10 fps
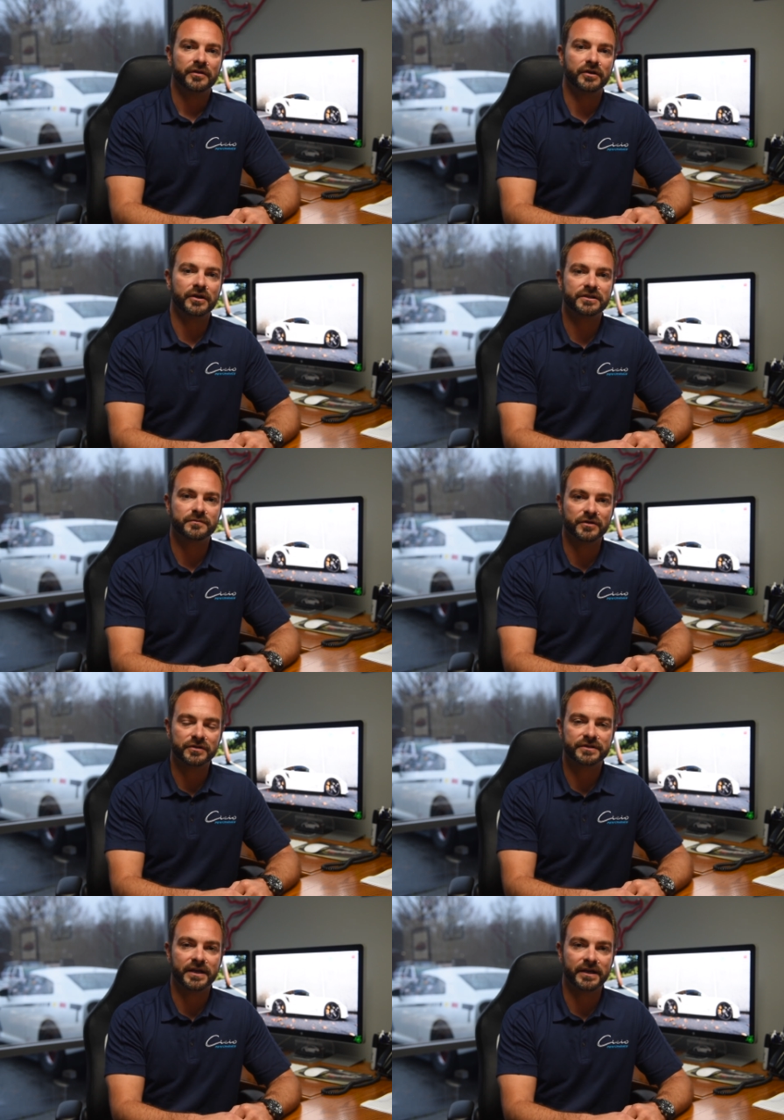customer
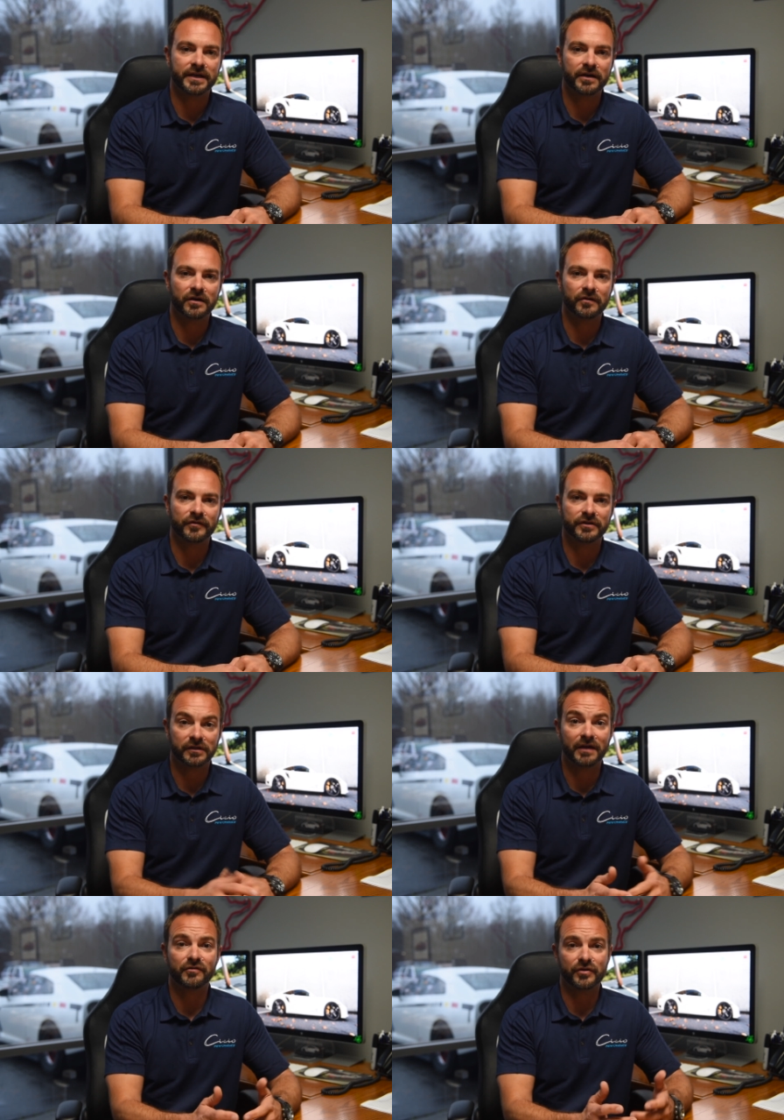is taken care of at the
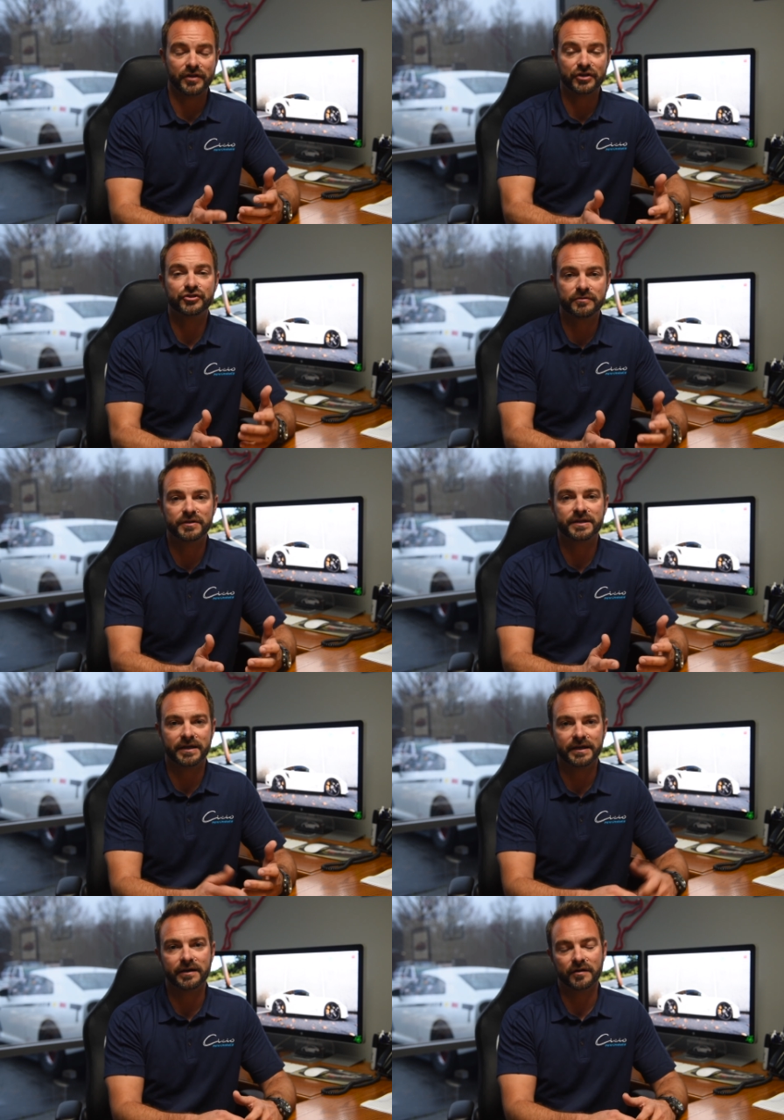level that they should be
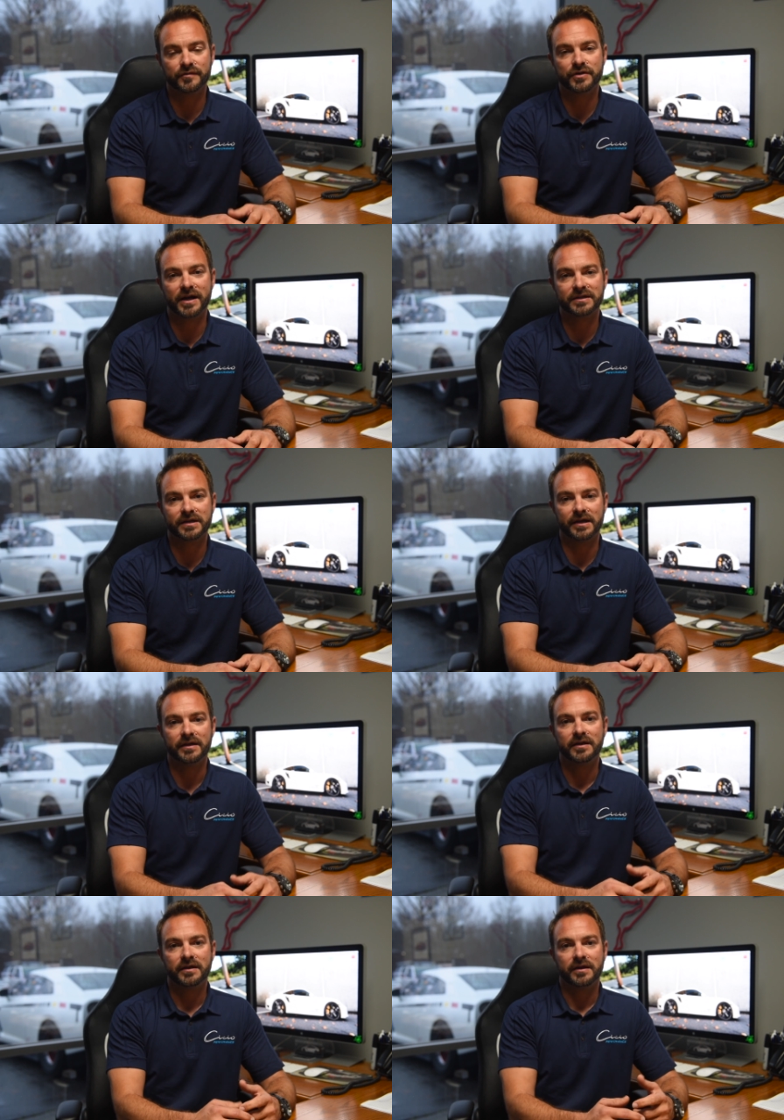taken care of trackside
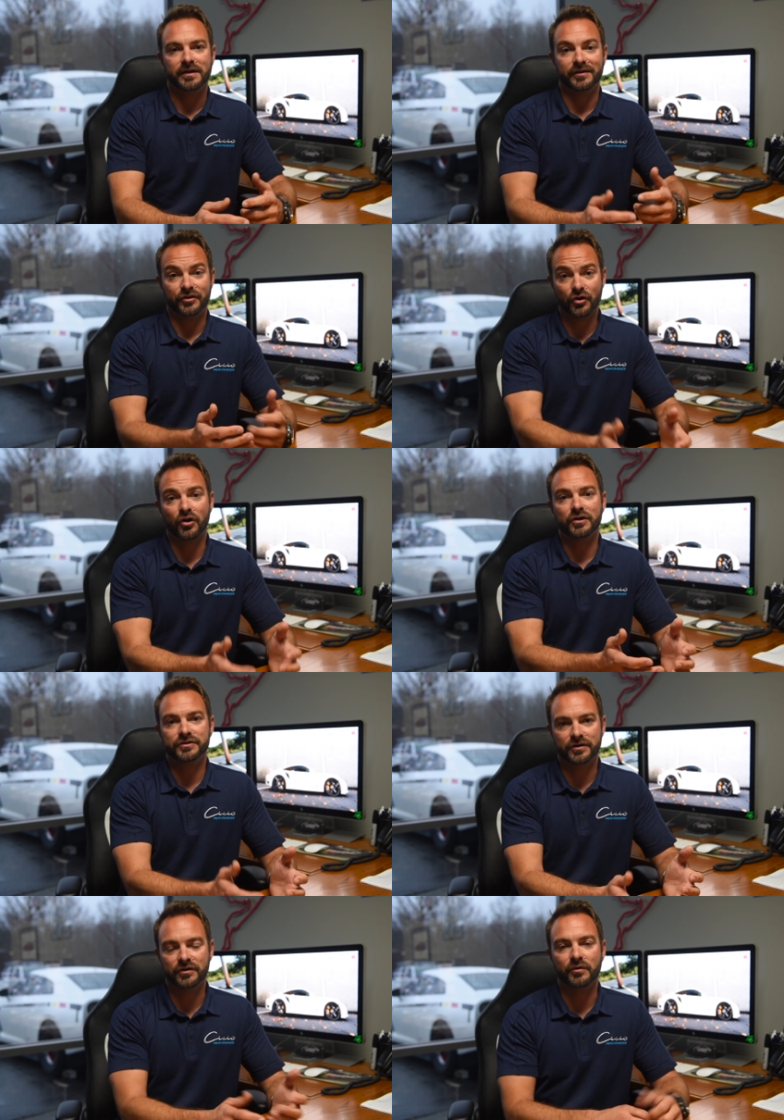at the cars
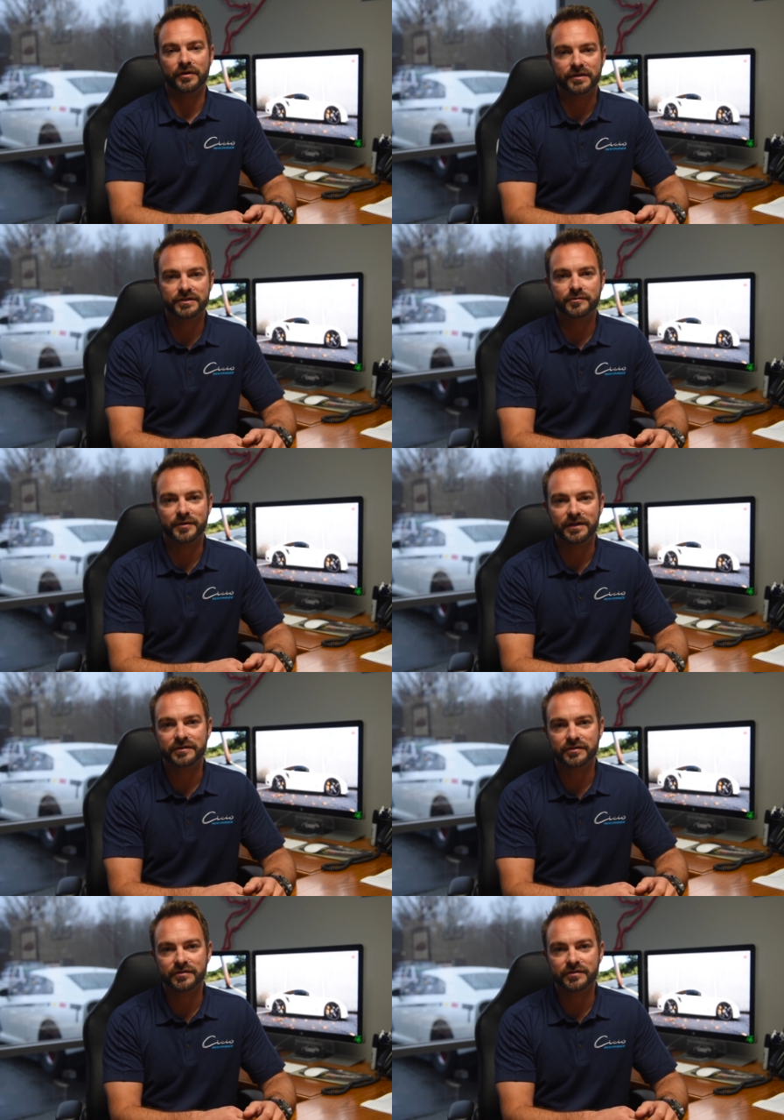that are going this speed.